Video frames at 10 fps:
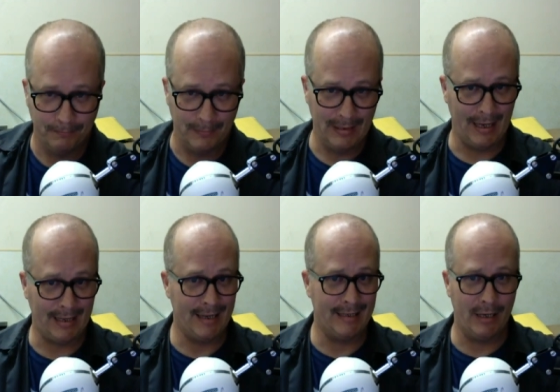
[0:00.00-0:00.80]
Like
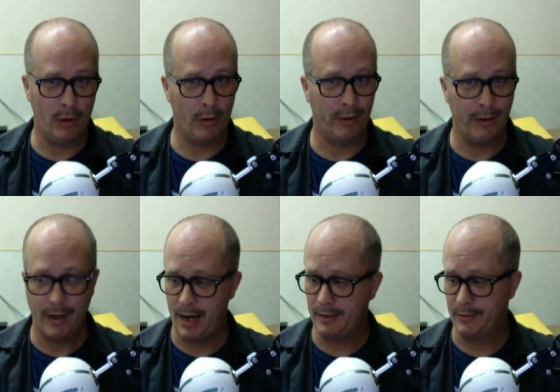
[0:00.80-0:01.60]
I did earlier,
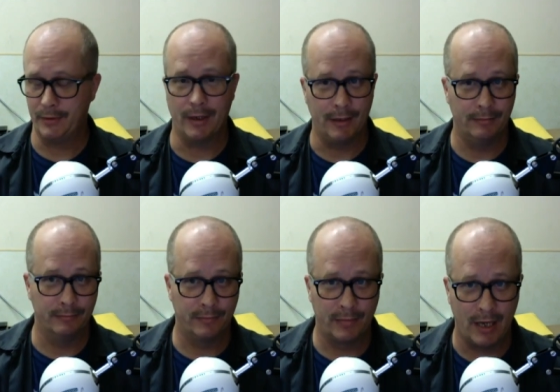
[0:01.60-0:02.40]
I took a
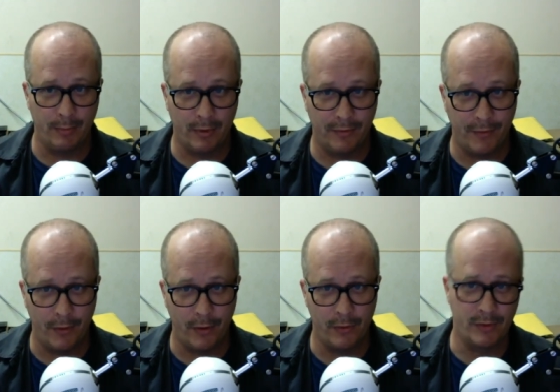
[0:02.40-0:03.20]
couple of
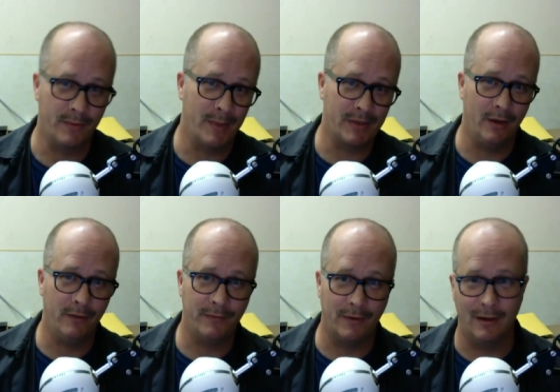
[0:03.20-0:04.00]
photos of
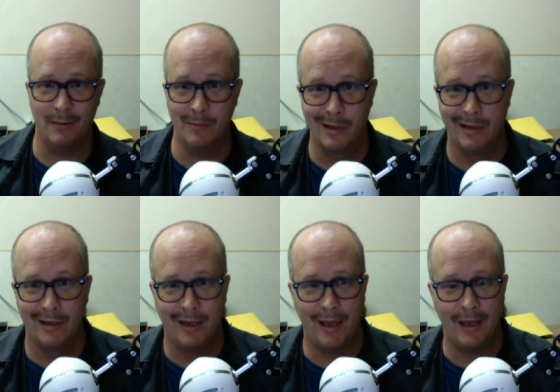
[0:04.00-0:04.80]
myself,
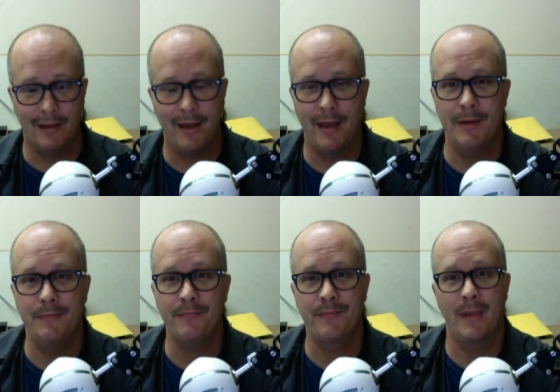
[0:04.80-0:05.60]
and
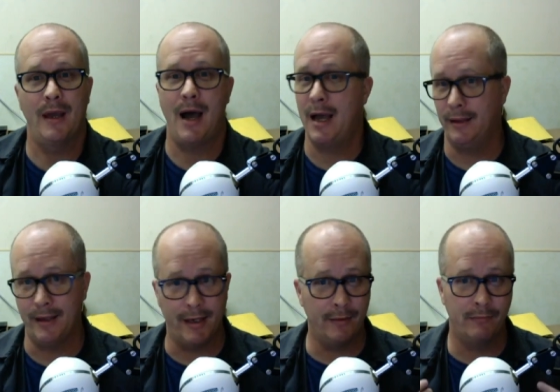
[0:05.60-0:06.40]
then I
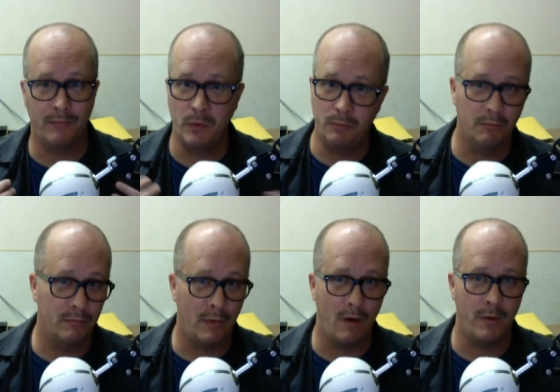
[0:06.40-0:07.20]
let it
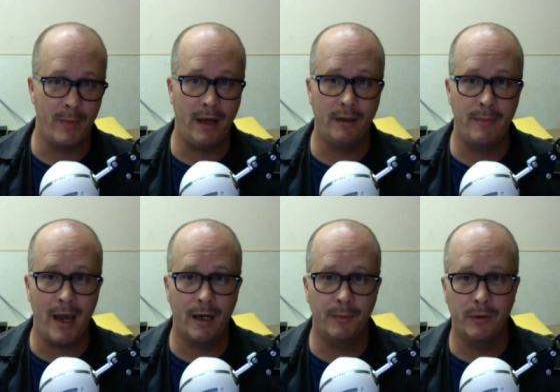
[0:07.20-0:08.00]
automatically
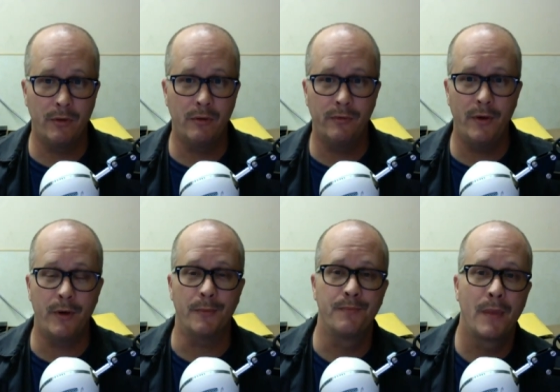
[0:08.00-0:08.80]
back up to Google
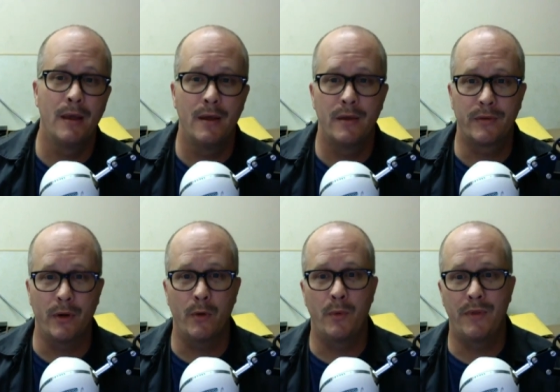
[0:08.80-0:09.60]
Photo.
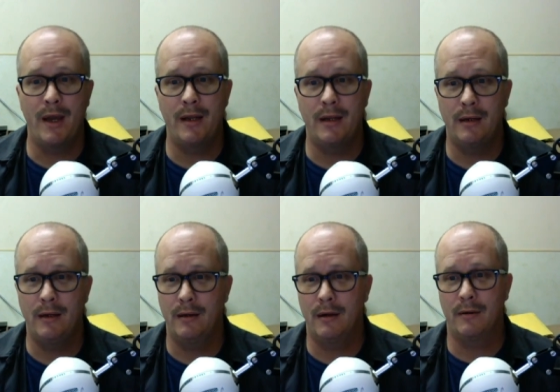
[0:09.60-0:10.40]
So without
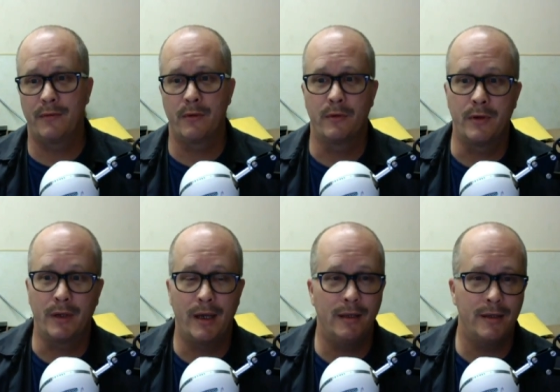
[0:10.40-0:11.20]
any further
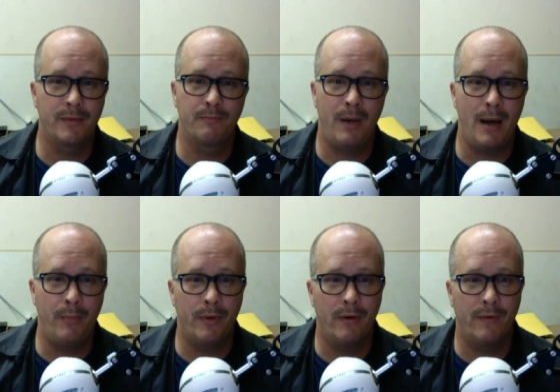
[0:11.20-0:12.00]
delay, let's pop
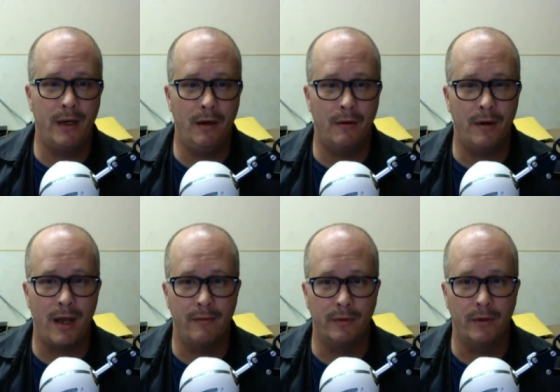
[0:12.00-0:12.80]
on over here and
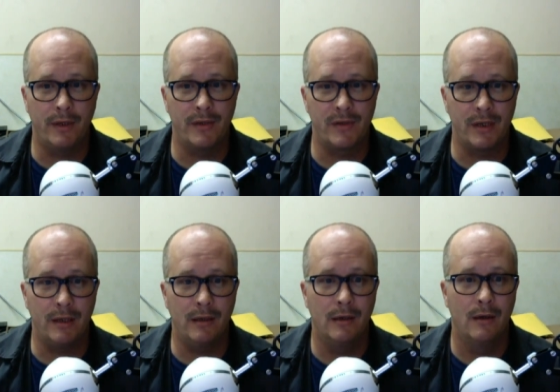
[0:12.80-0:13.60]
have a look and see